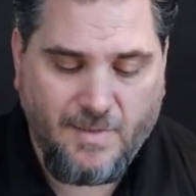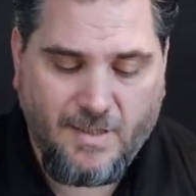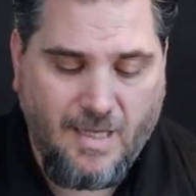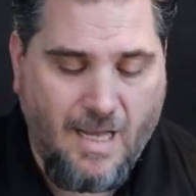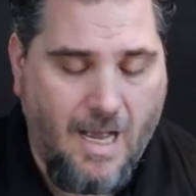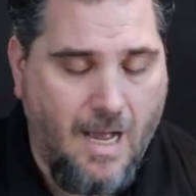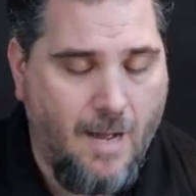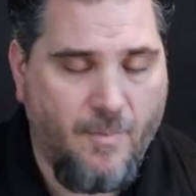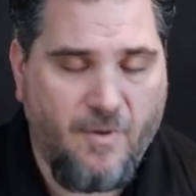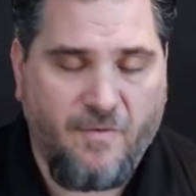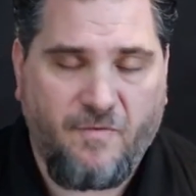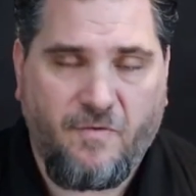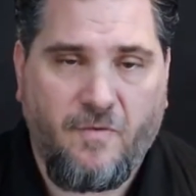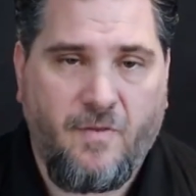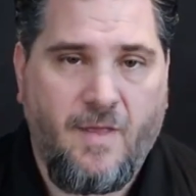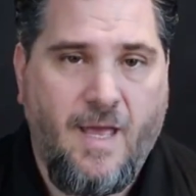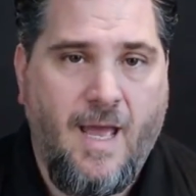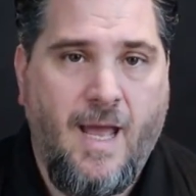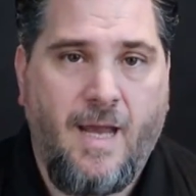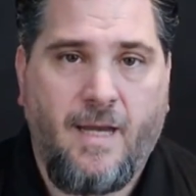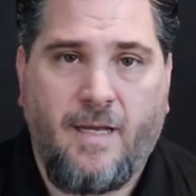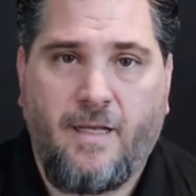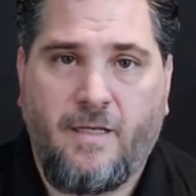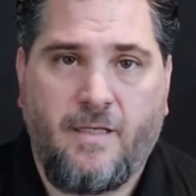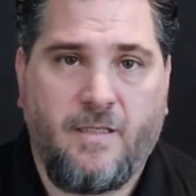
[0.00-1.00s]
Common for
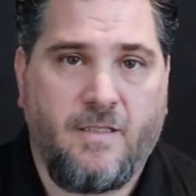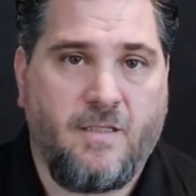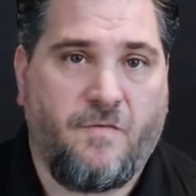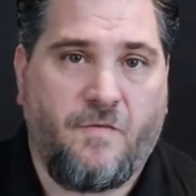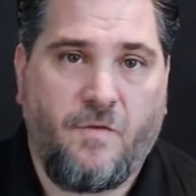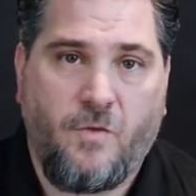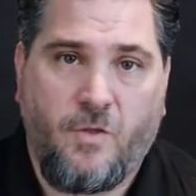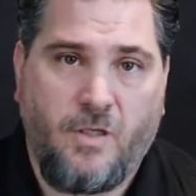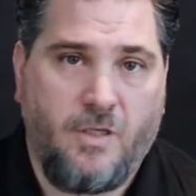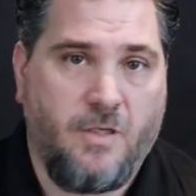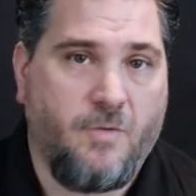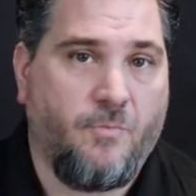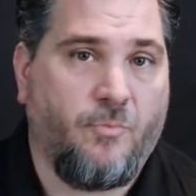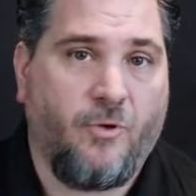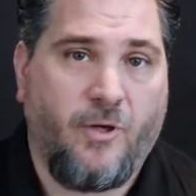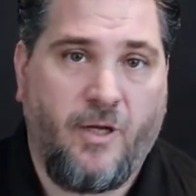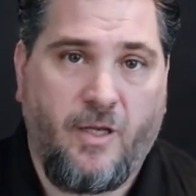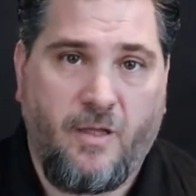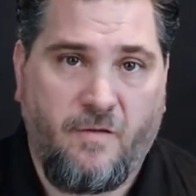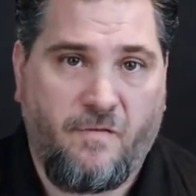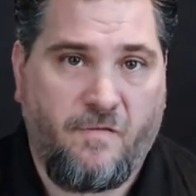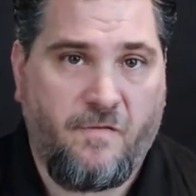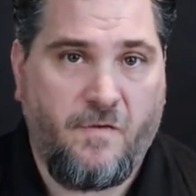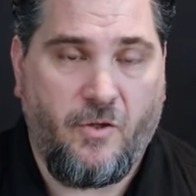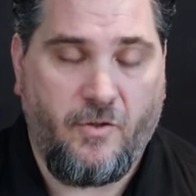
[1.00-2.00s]
that is if you get debris
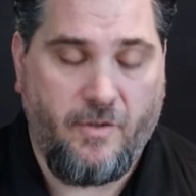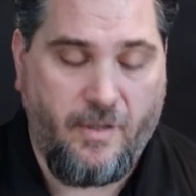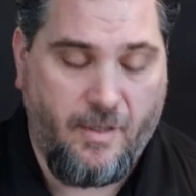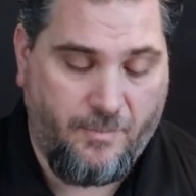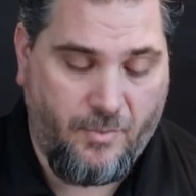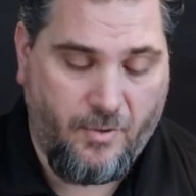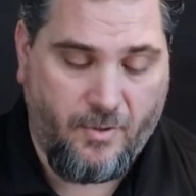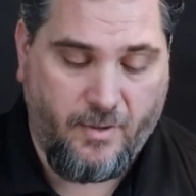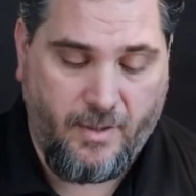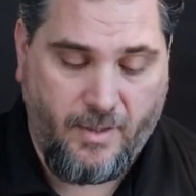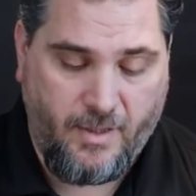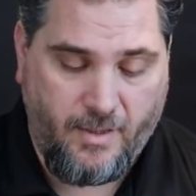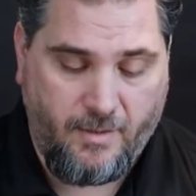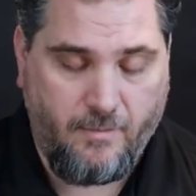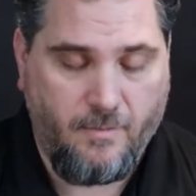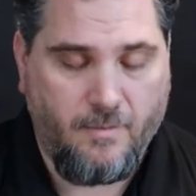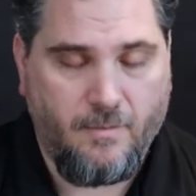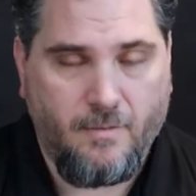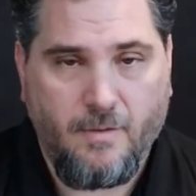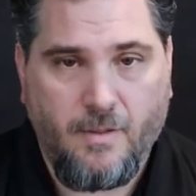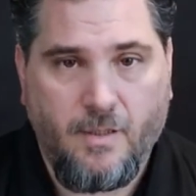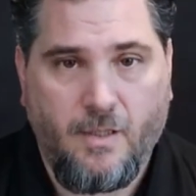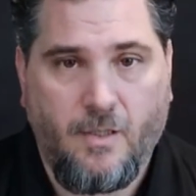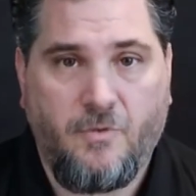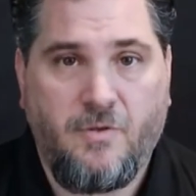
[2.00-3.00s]
in the fill nipple and it
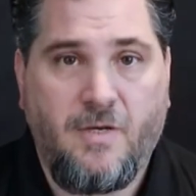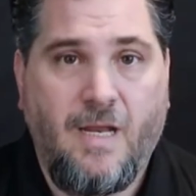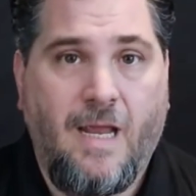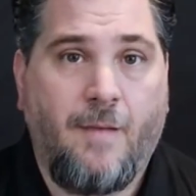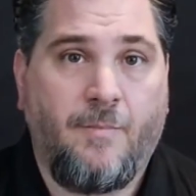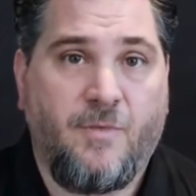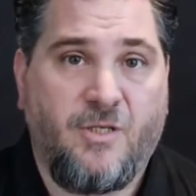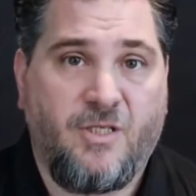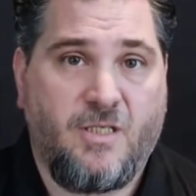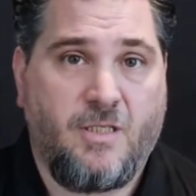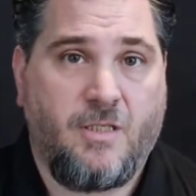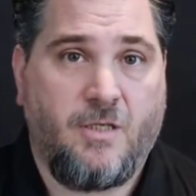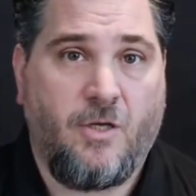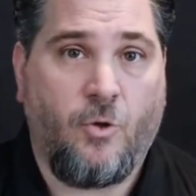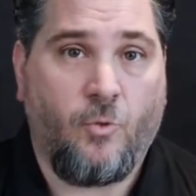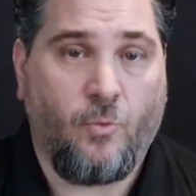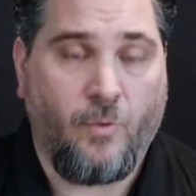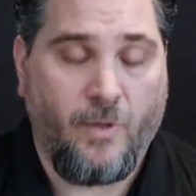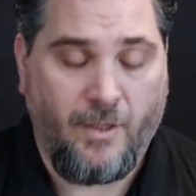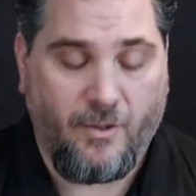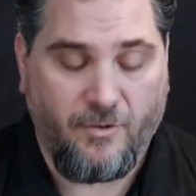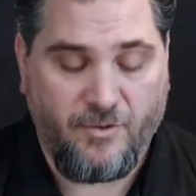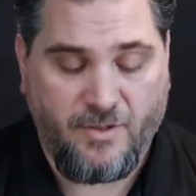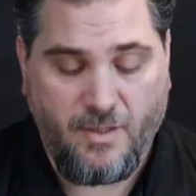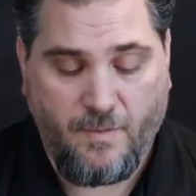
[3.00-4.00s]
damages an
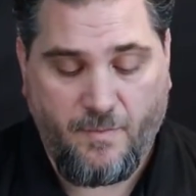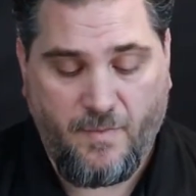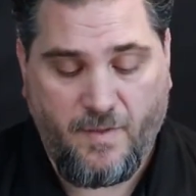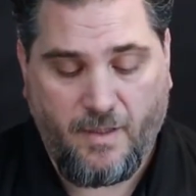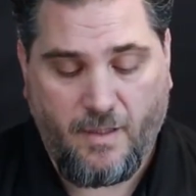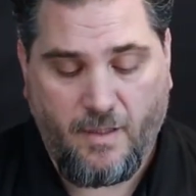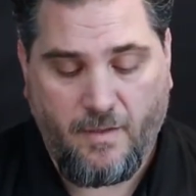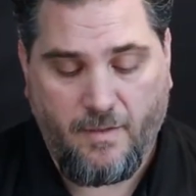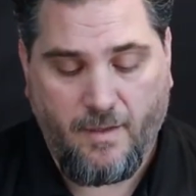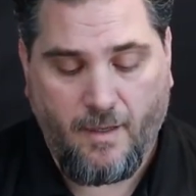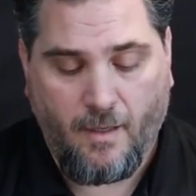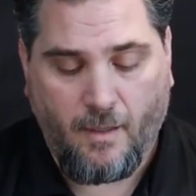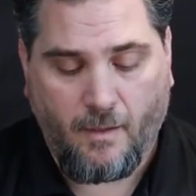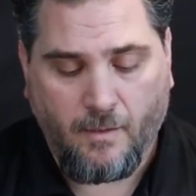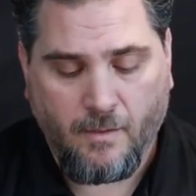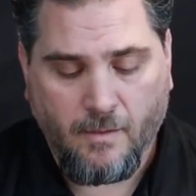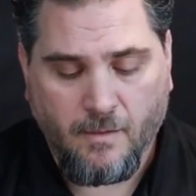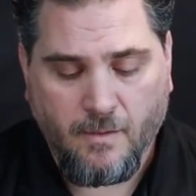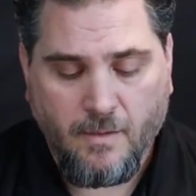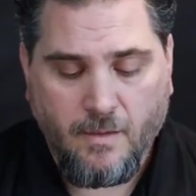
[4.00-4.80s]
O-ring or something in there.